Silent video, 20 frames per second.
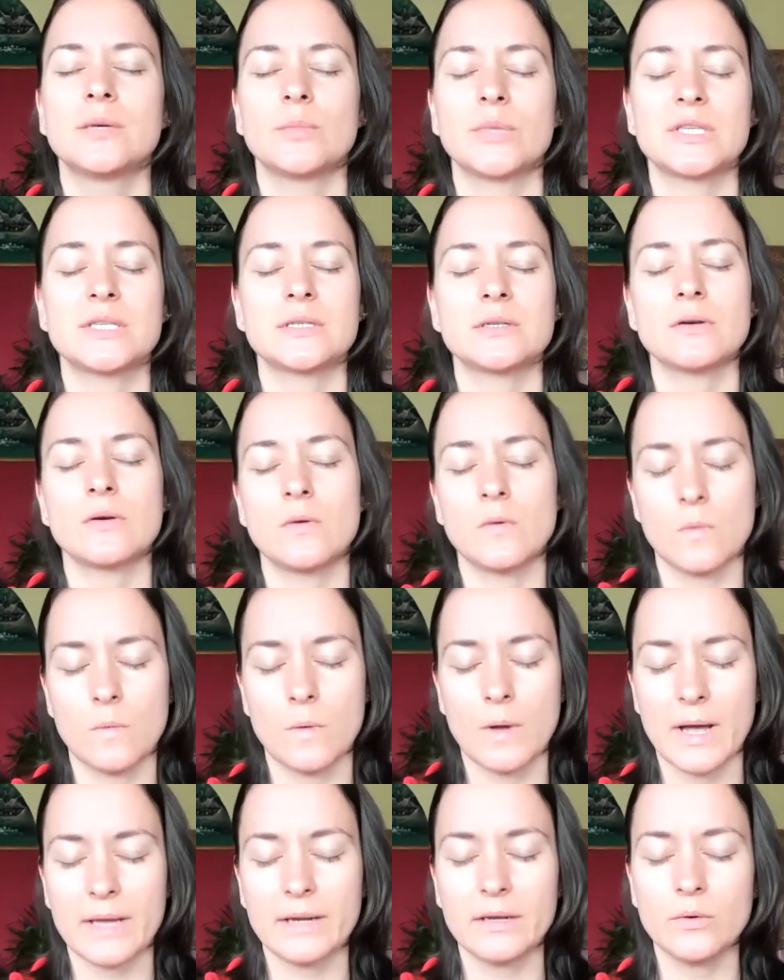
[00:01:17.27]
But so
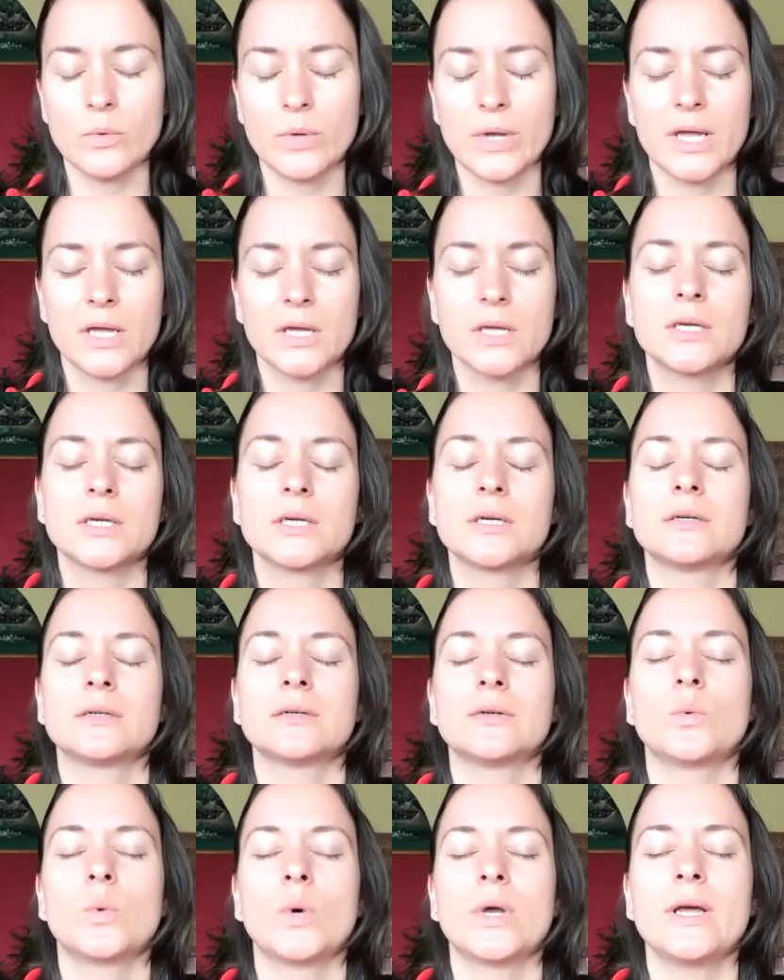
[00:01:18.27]
anyway,
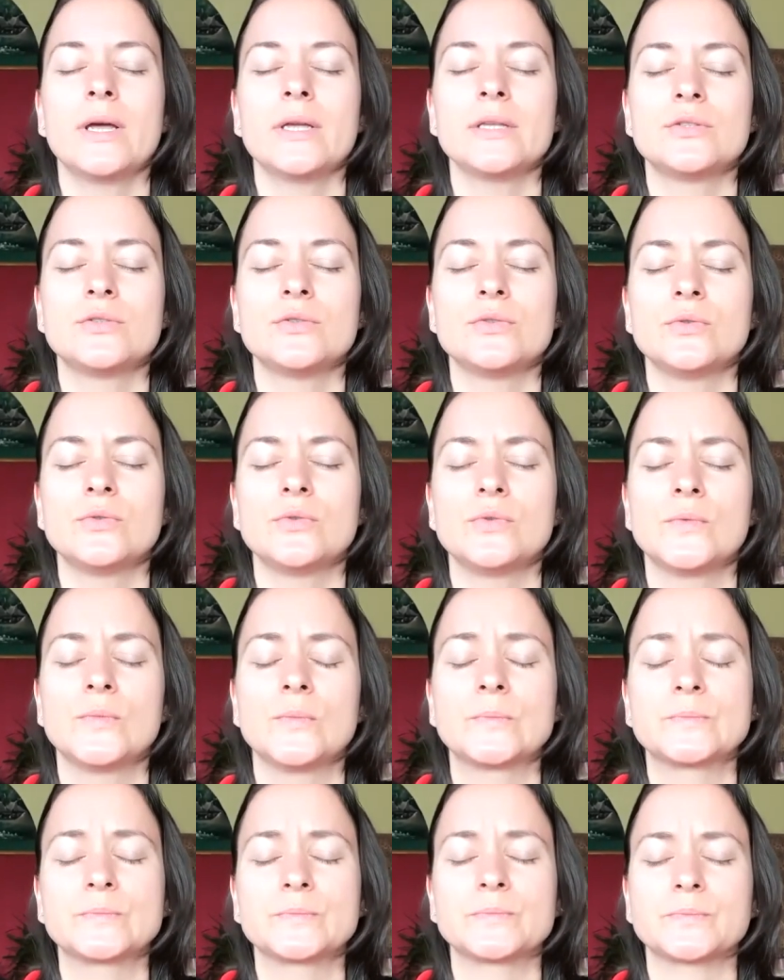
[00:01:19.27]
what I
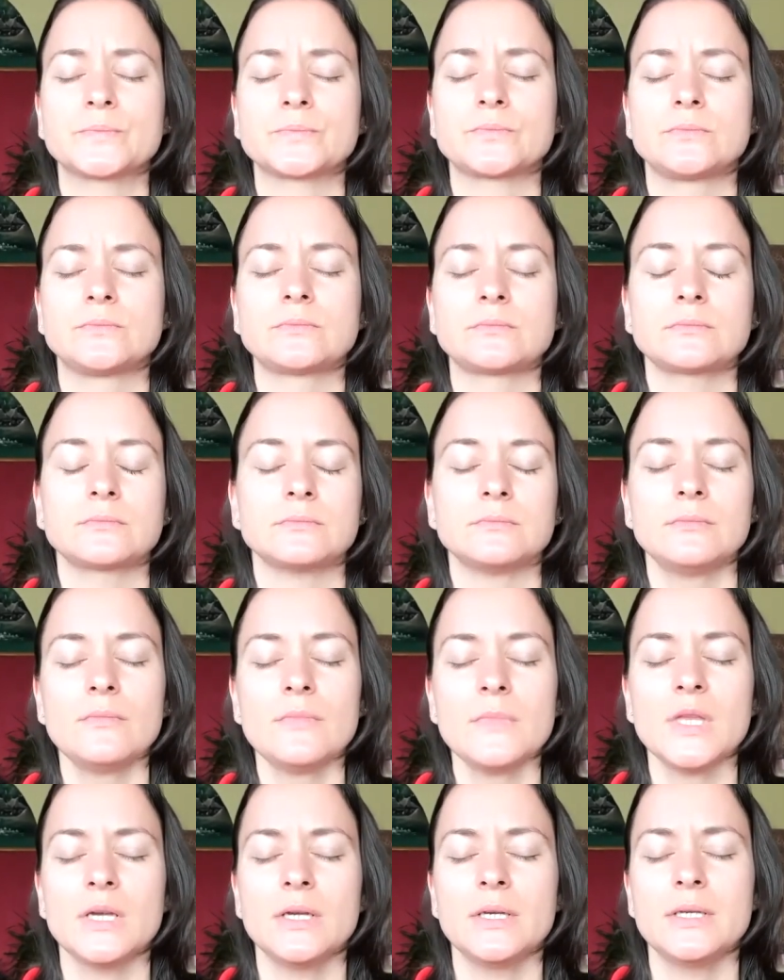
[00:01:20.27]
do
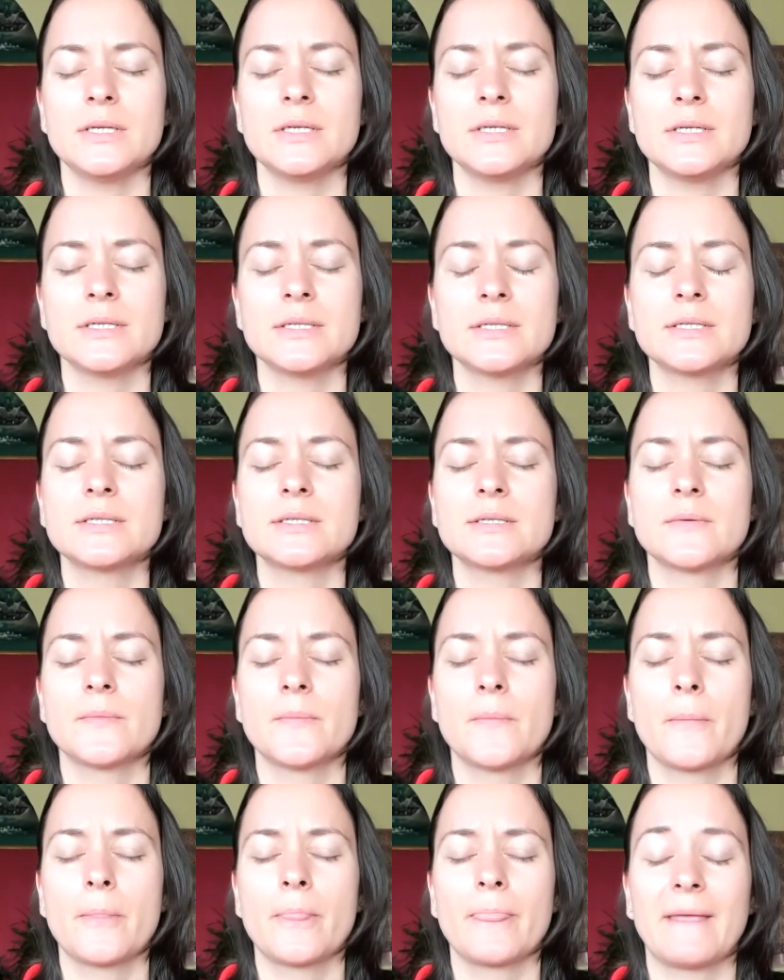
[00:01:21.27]
is,
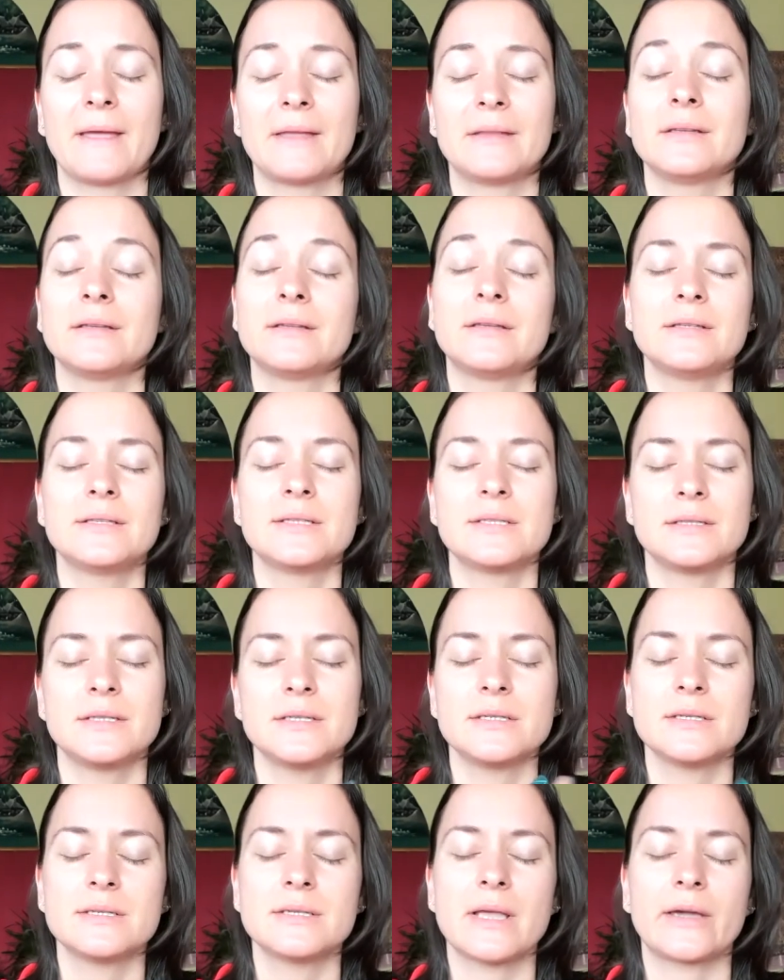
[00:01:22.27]
and
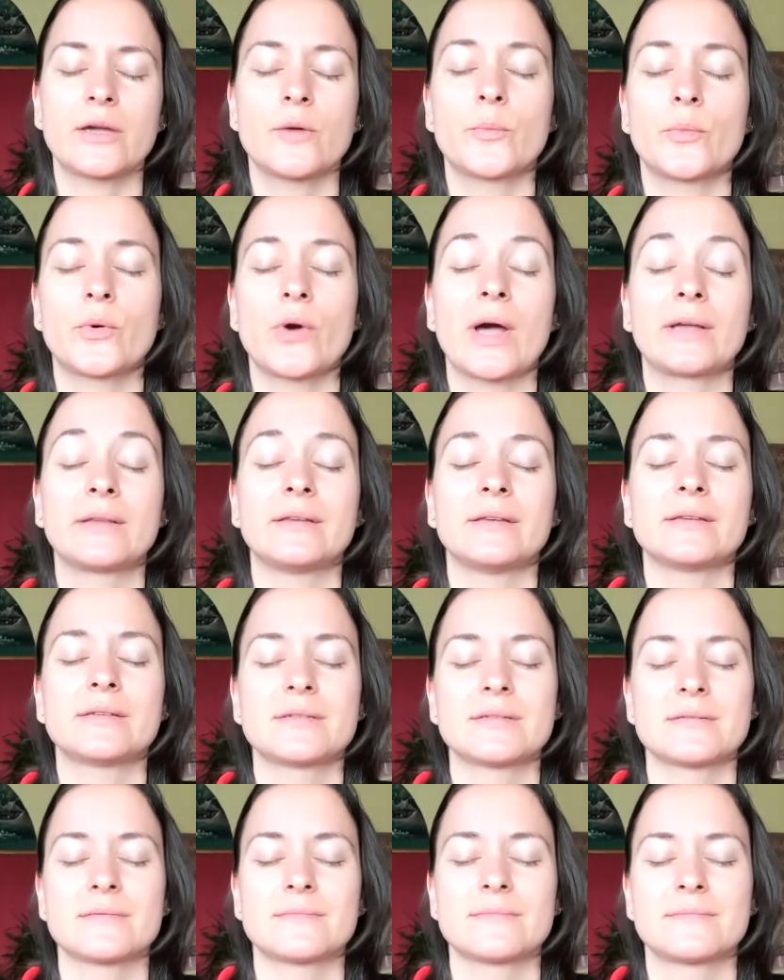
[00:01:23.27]
this is like a
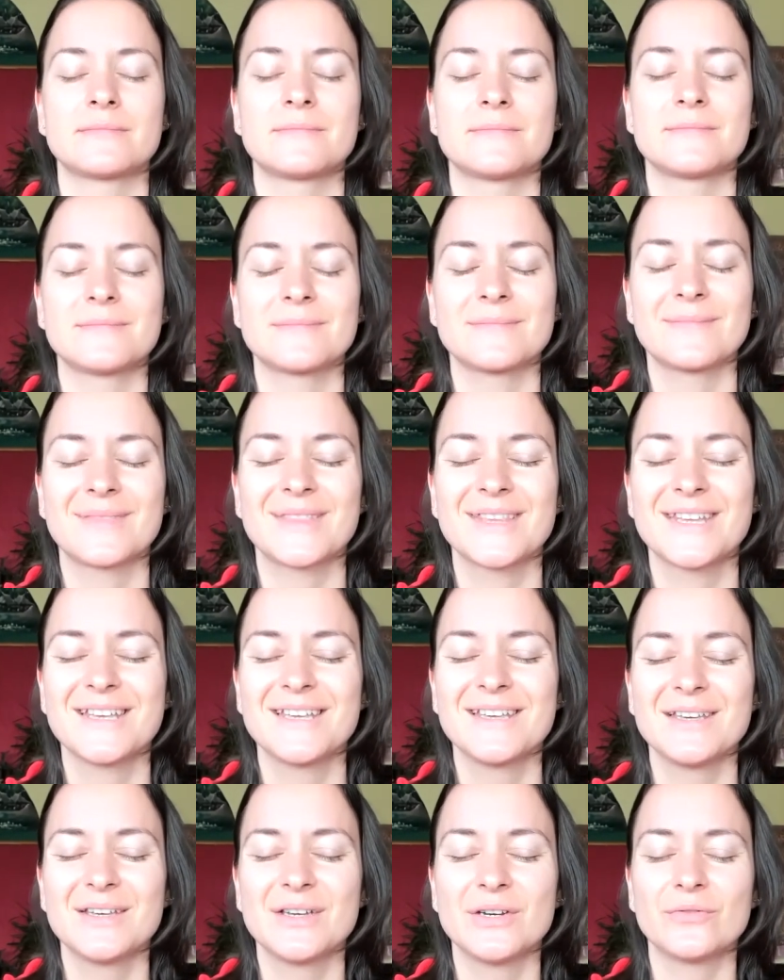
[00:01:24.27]
practice
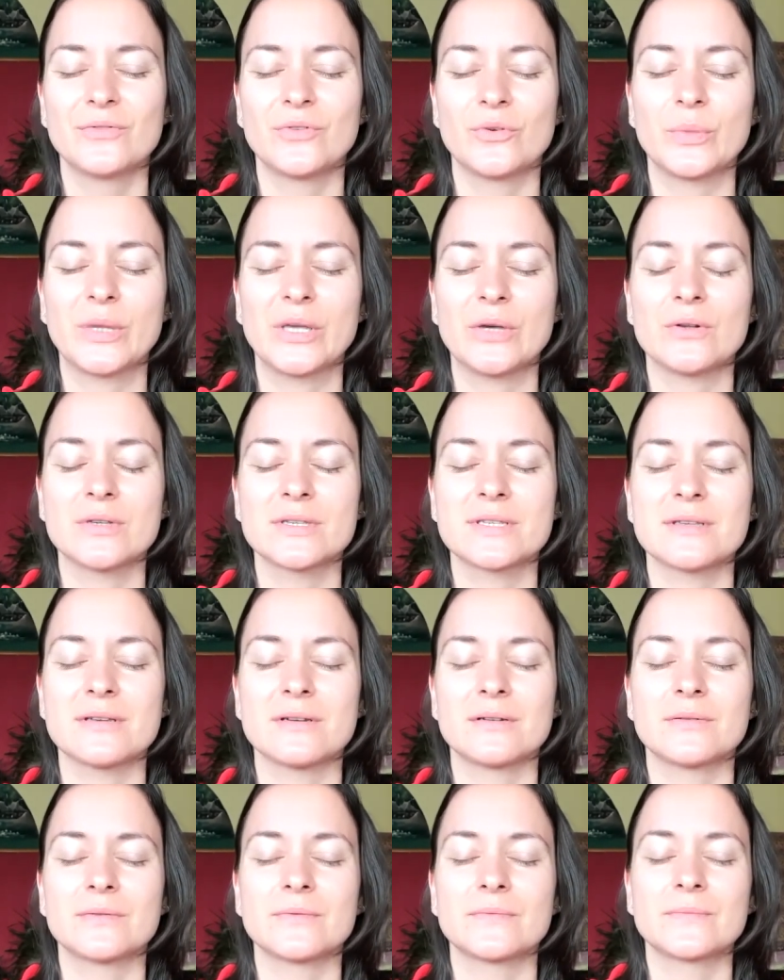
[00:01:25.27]
for me
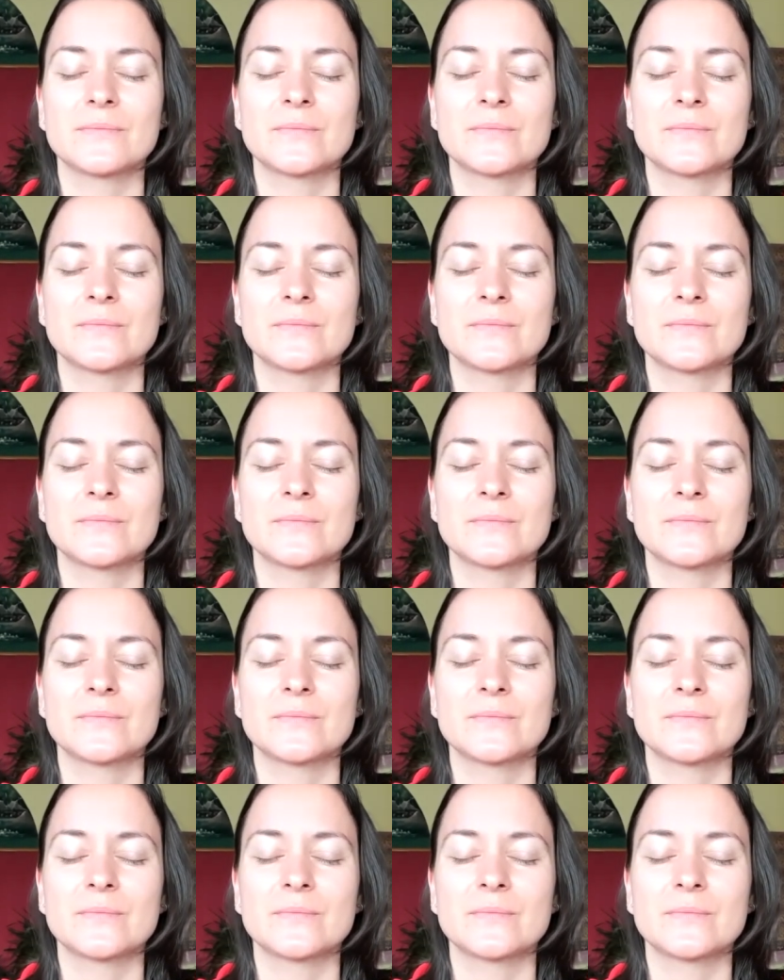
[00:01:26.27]
also.